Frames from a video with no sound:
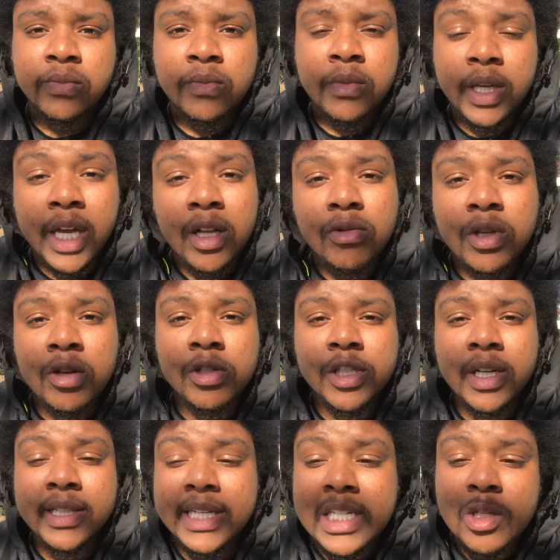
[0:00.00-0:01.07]
Get on your
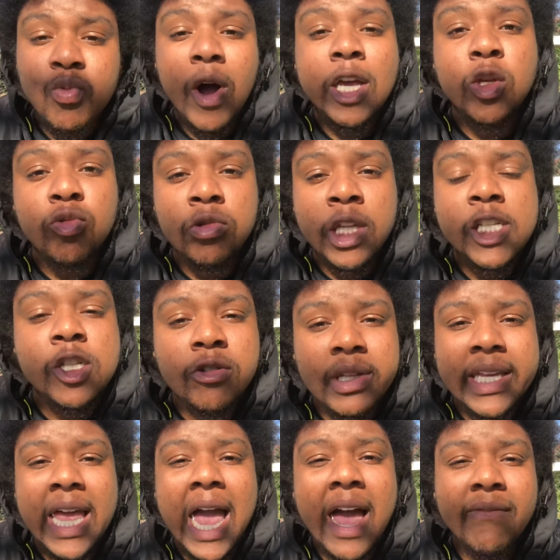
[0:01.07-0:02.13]
shit. This is why you
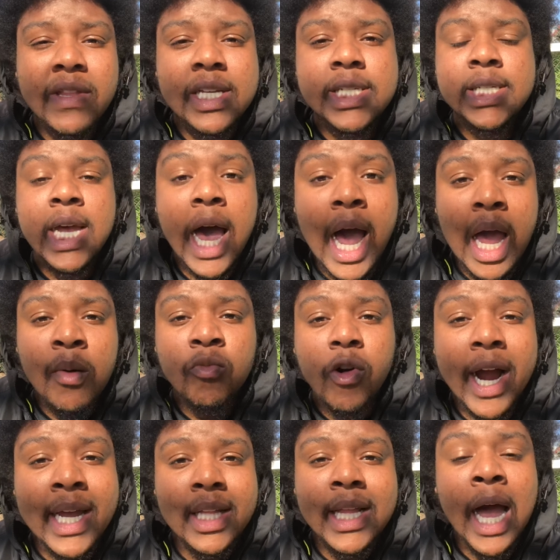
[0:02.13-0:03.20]
literally have this time
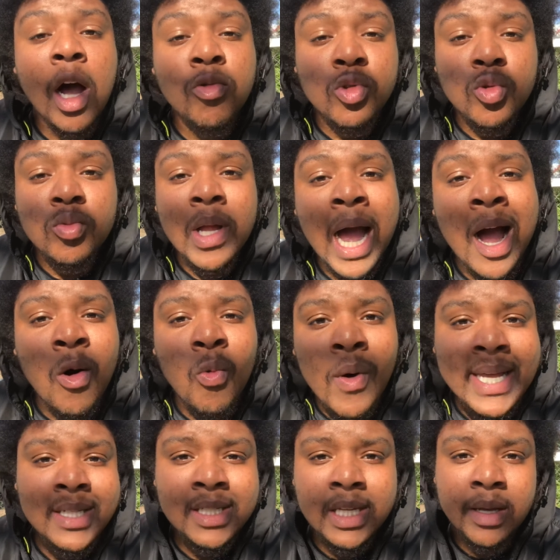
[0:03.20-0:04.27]
right now. Do not
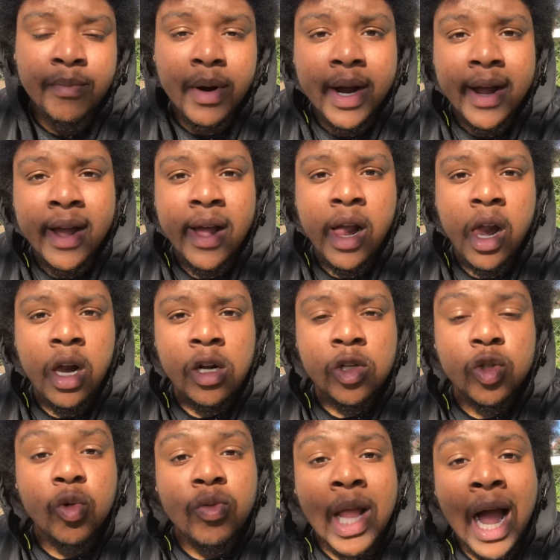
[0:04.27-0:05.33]
waste it, bro.
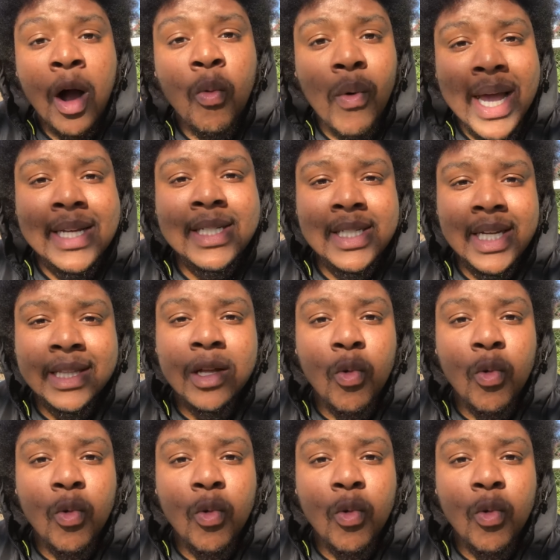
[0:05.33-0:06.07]
Do not waste it.